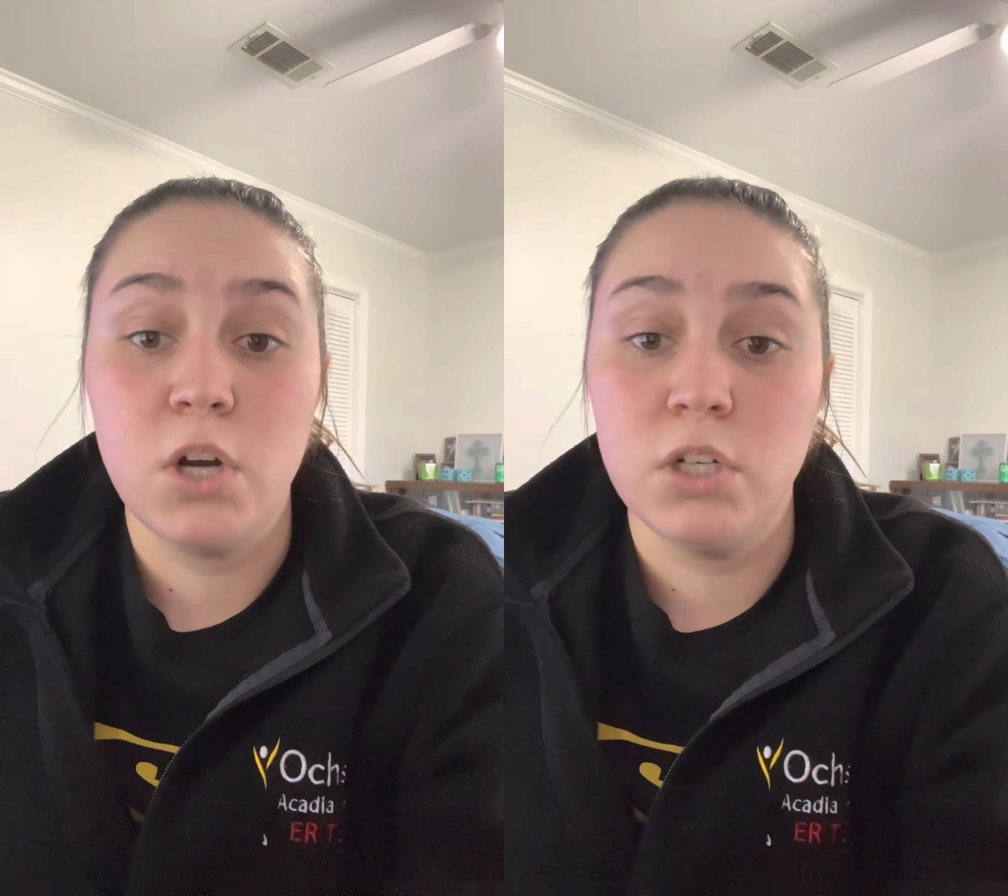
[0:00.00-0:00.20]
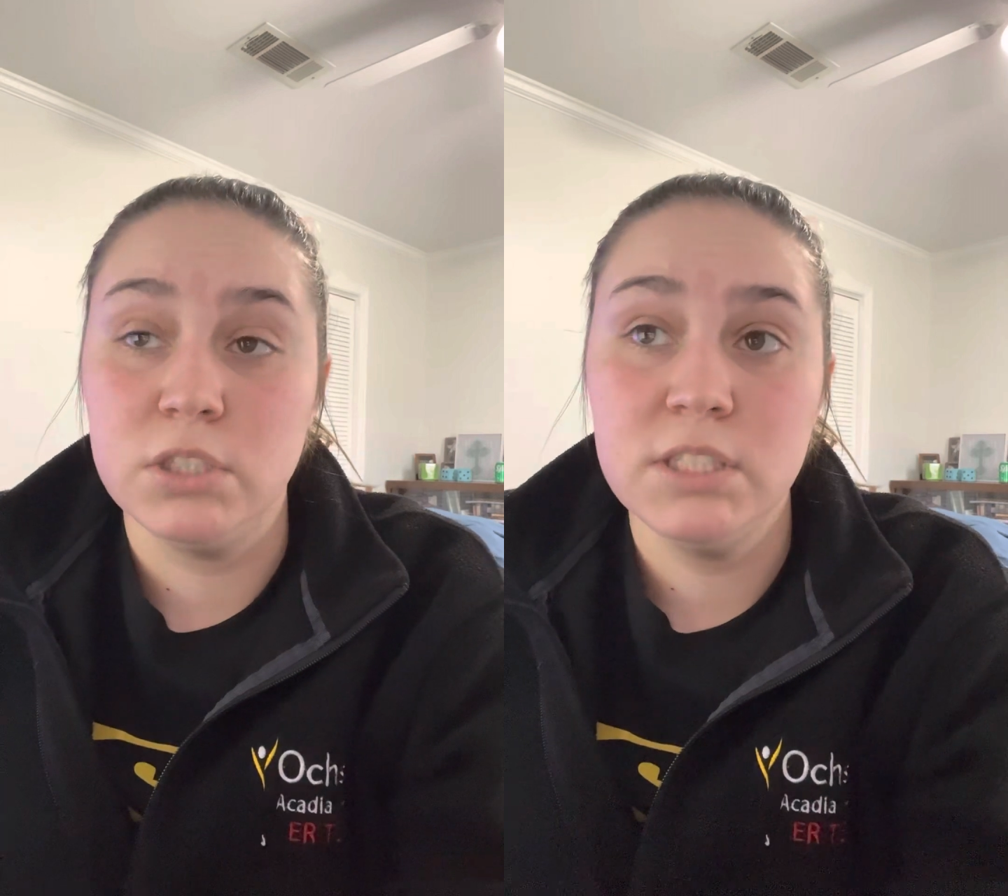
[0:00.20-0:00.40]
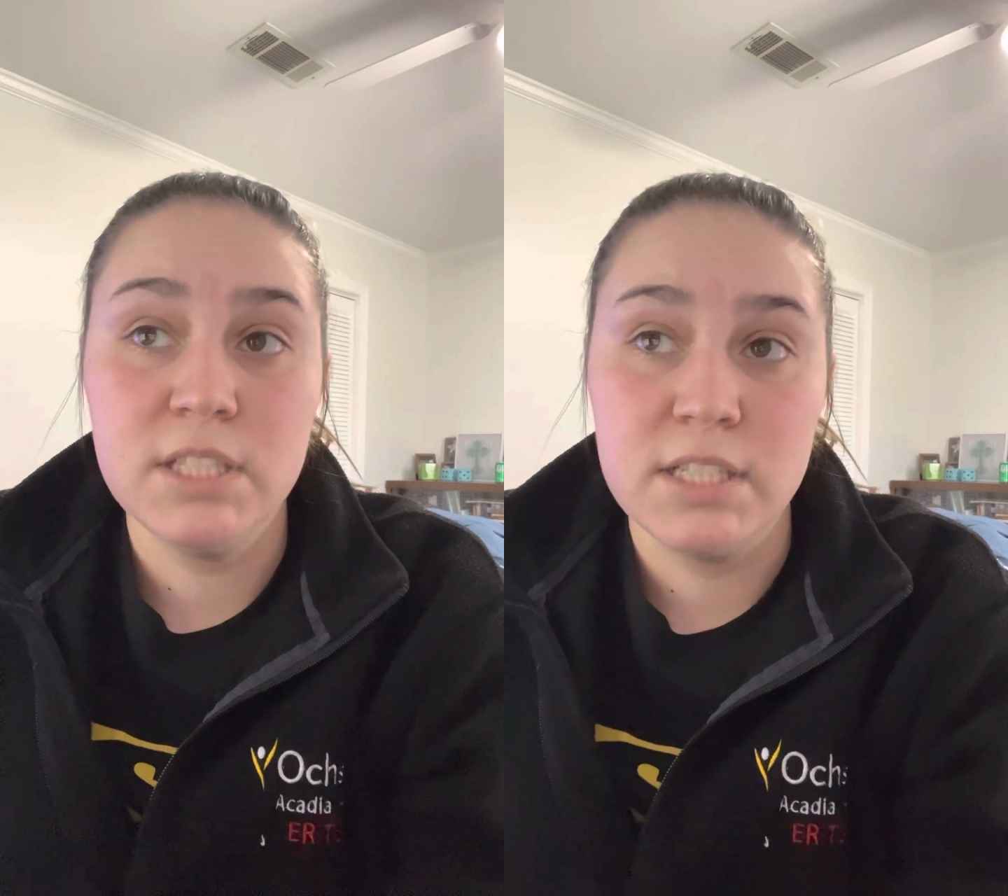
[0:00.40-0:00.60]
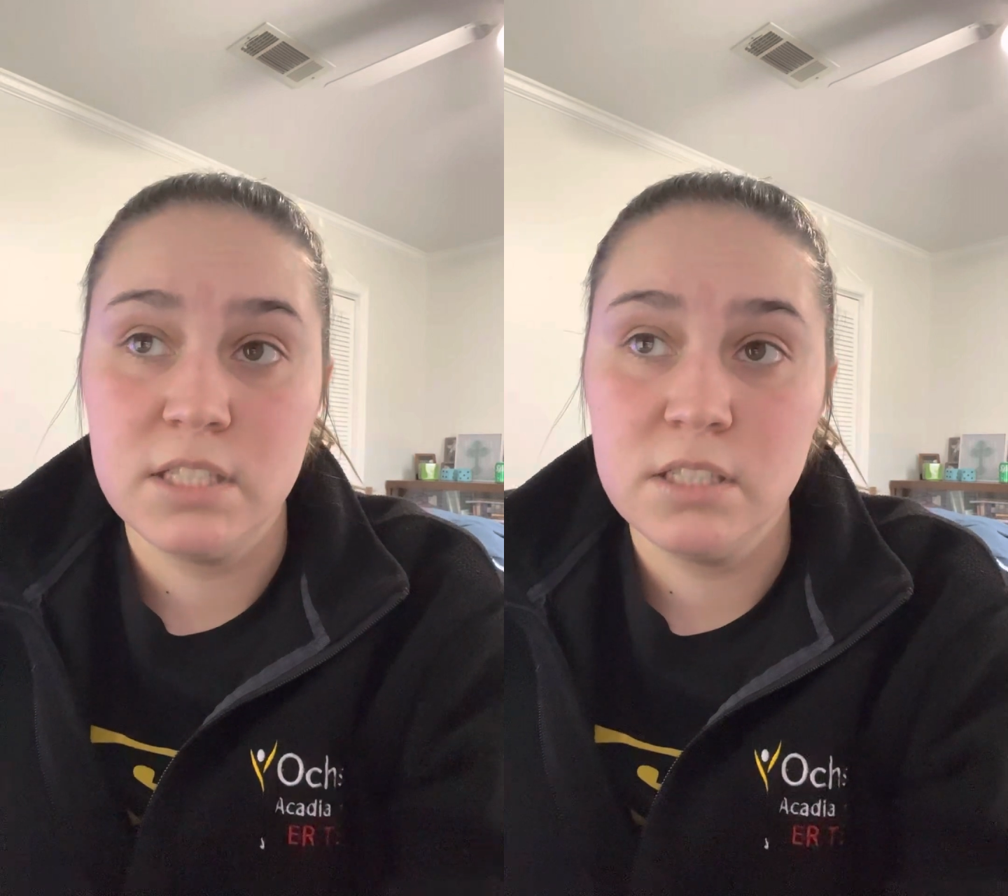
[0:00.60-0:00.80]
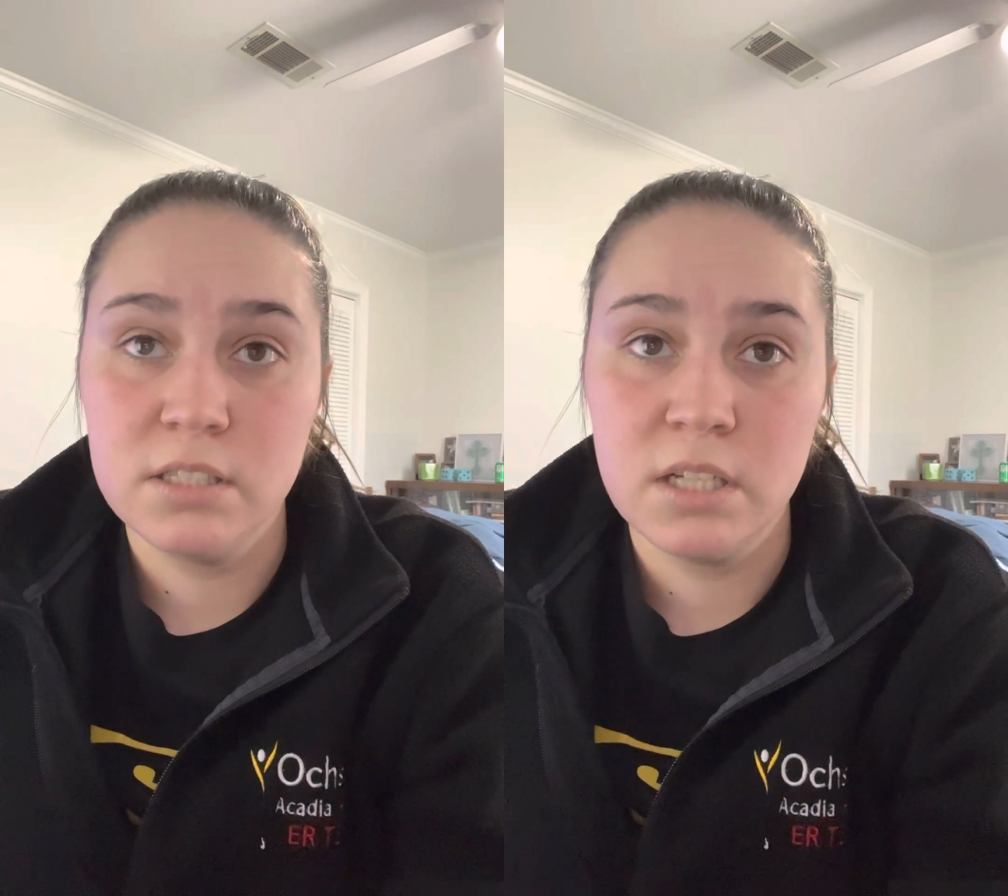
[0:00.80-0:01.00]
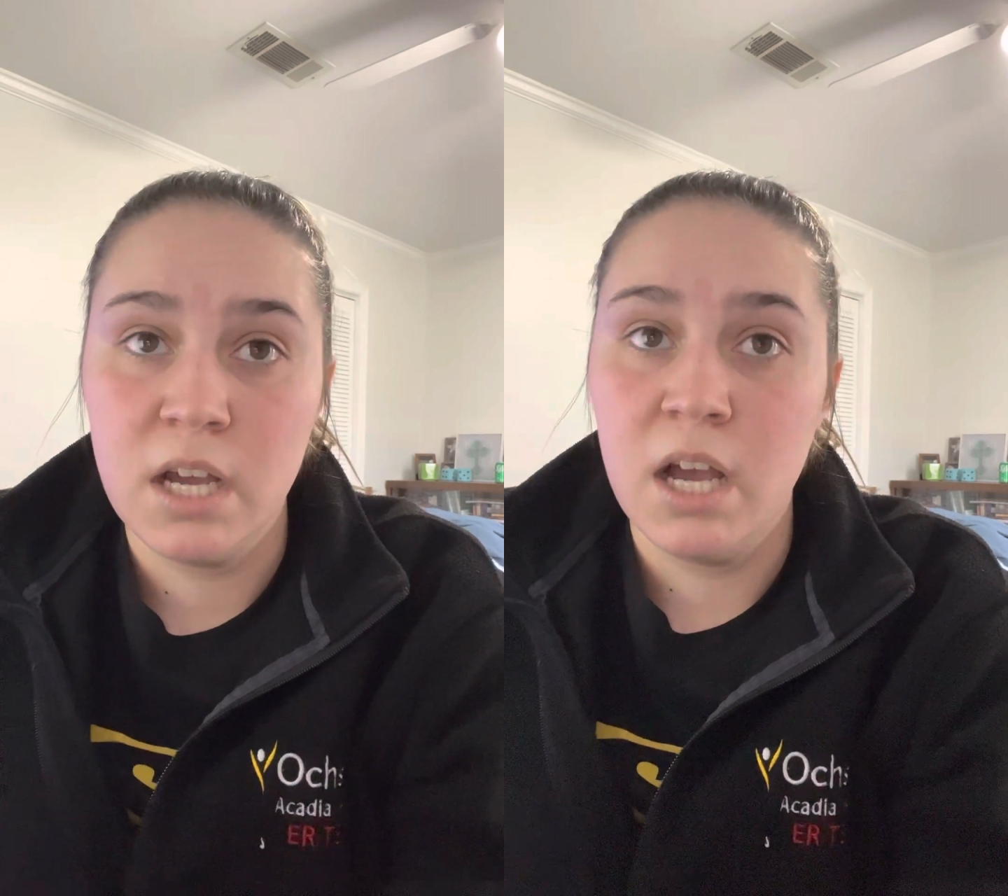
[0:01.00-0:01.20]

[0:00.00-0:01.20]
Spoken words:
all diseases,